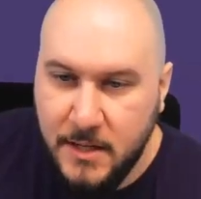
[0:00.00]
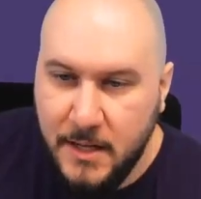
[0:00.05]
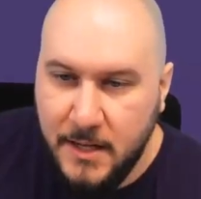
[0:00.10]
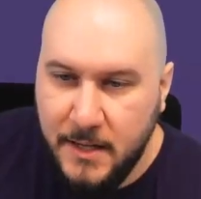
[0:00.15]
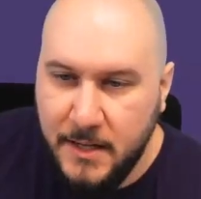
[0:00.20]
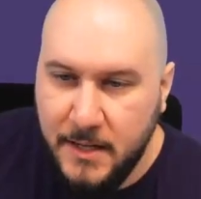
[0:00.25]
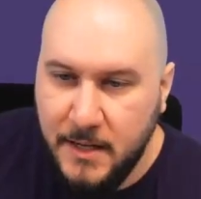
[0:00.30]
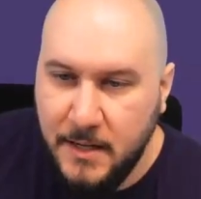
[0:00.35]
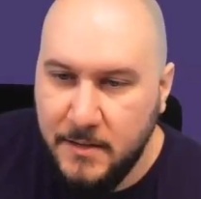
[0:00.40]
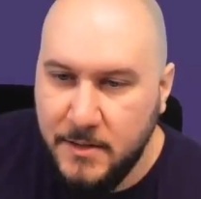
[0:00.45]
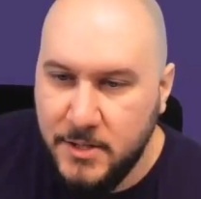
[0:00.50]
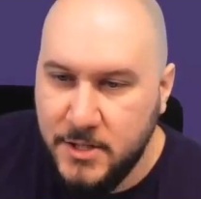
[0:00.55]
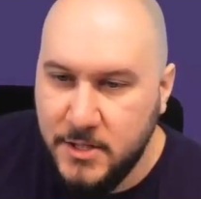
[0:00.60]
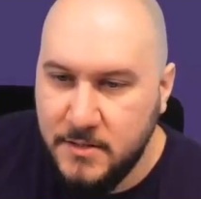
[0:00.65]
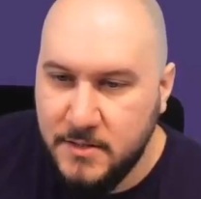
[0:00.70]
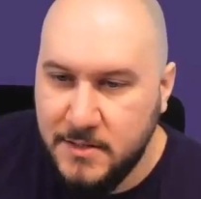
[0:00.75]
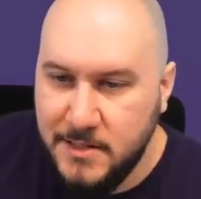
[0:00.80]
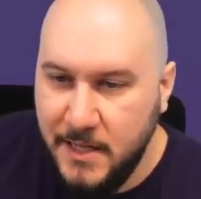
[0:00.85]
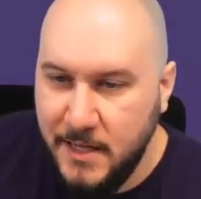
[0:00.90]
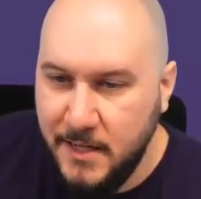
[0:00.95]
Yeah, and
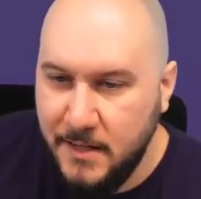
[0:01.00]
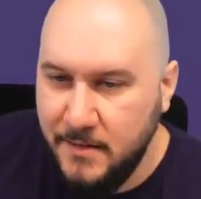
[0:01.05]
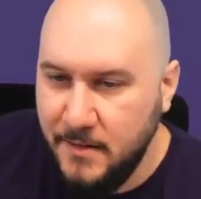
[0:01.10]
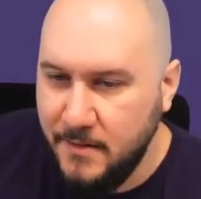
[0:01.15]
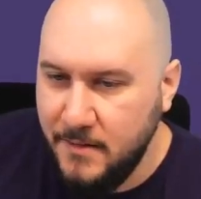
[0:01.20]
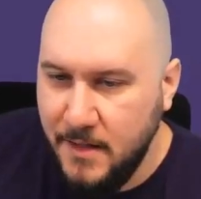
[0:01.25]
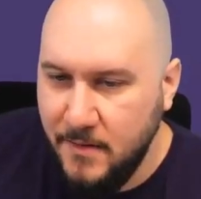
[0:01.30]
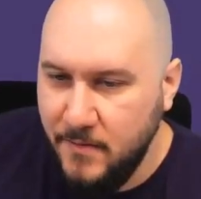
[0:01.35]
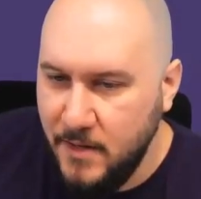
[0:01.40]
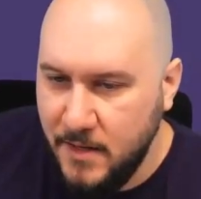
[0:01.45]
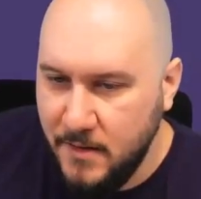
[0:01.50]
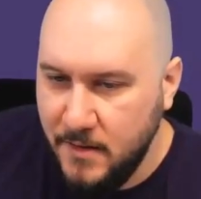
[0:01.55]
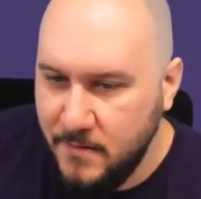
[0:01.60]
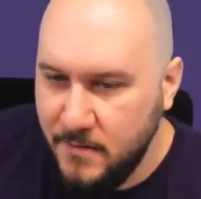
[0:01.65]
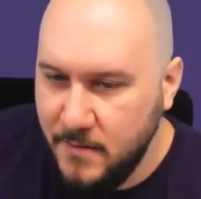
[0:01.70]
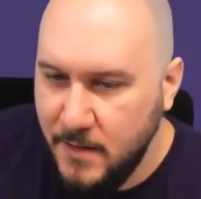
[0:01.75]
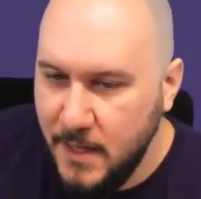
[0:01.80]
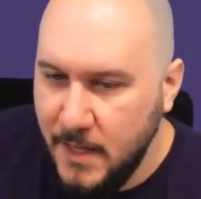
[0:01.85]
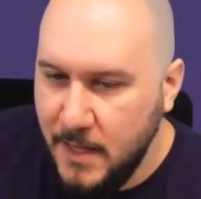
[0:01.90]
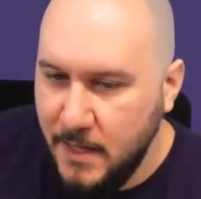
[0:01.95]
just like that, giving us
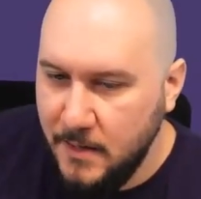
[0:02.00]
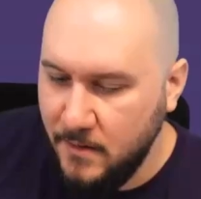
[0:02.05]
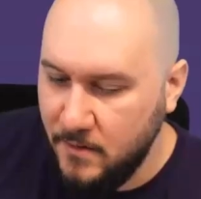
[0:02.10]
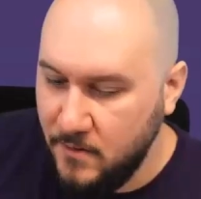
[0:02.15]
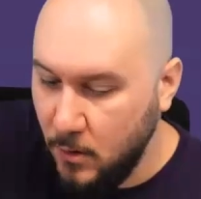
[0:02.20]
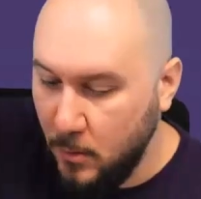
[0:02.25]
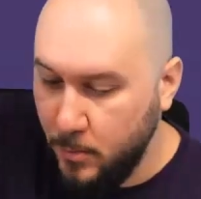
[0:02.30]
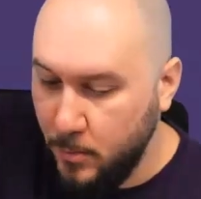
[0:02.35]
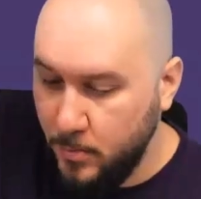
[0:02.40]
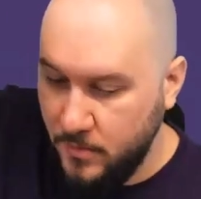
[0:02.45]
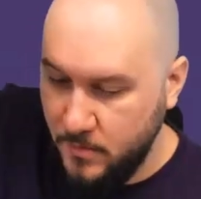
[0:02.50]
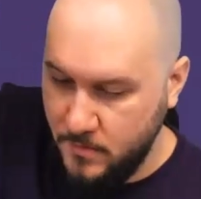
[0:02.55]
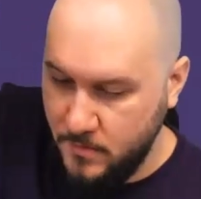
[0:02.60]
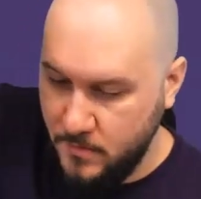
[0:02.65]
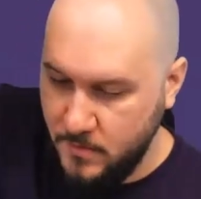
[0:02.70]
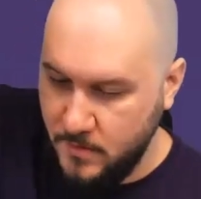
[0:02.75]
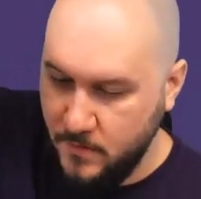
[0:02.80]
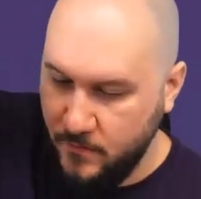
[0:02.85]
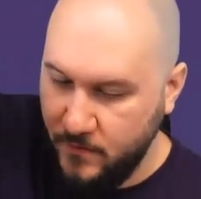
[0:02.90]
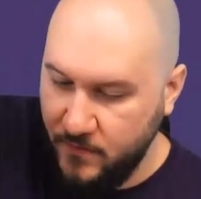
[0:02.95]
the top
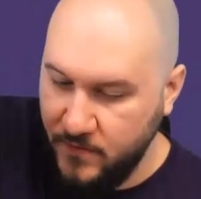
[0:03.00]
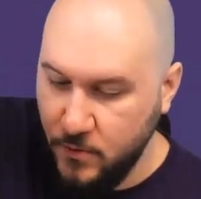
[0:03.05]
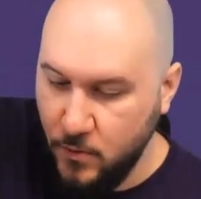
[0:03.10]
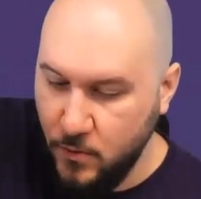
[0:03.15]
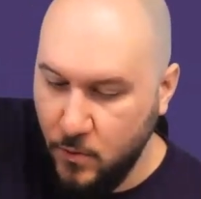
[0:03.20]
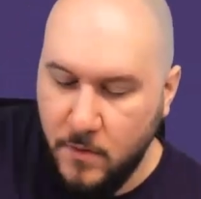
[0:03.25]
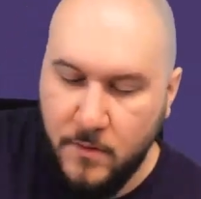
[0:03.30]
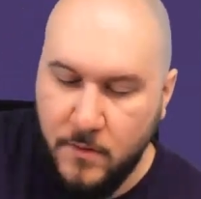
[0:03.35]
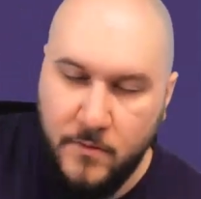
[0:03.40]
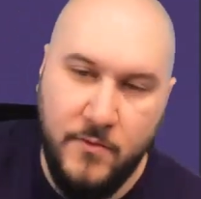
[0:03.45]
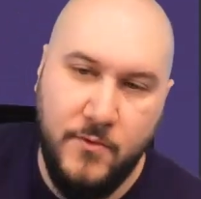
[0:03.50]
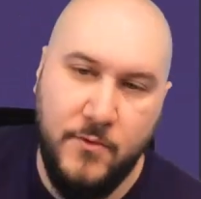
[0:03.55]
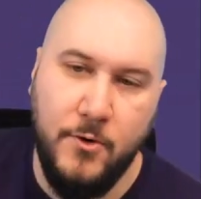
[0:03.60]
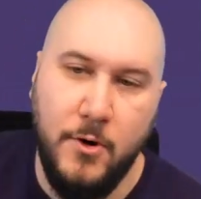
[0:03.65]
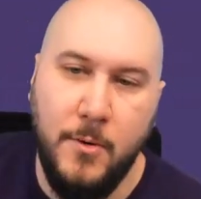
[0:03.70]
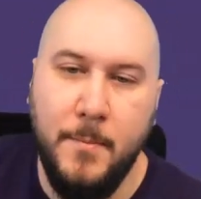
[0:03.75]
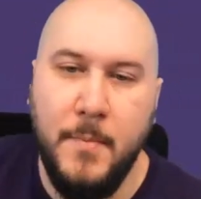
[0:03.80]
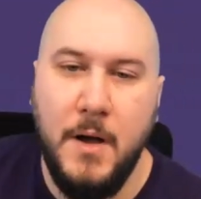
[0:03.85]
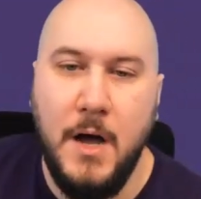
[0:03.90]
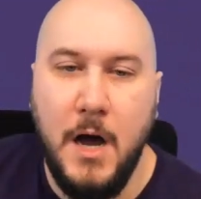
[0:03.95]
view
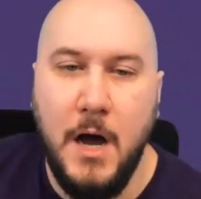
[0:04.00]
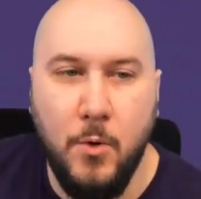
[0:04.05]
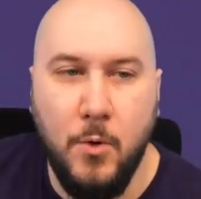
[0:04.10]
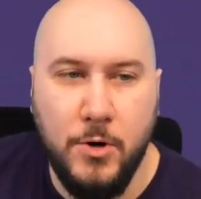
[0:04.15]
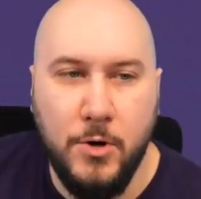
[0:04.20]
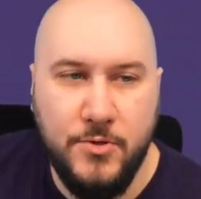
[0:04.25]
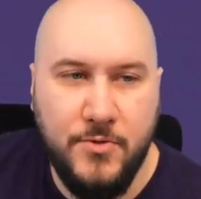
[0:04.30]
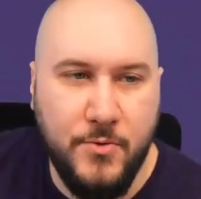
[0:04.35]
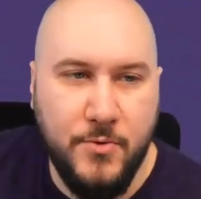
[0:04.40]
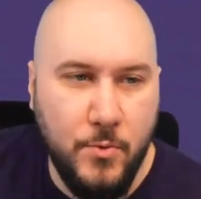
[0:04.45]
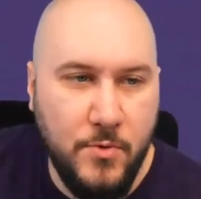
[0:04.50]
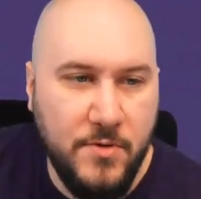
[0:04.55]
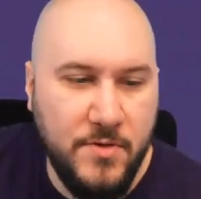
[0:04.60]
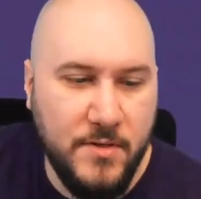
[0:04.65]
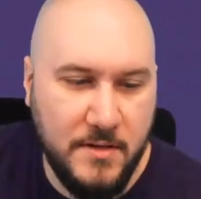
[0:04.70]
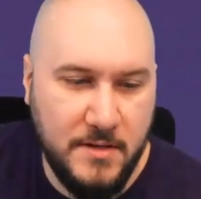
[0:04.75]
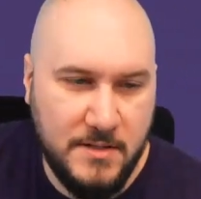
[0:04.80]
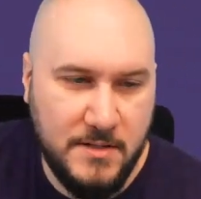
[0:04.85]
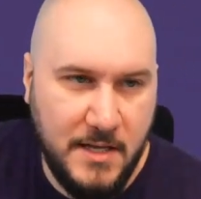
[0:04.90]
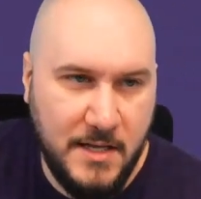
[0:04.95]
from our tooth in
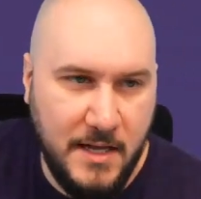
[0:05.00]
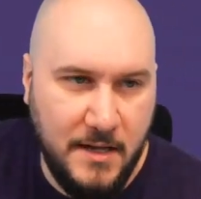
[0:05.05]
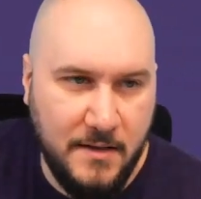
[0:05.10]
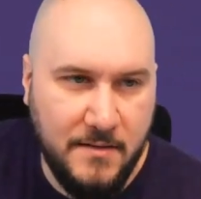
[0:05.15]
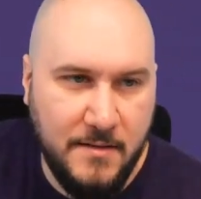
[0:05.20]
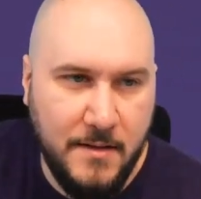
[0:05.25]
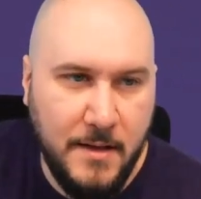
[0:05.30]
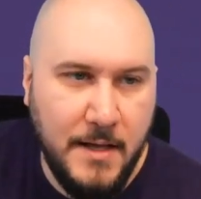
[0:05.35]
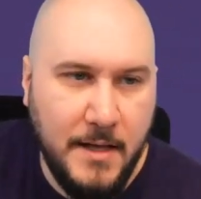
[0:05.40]
this case.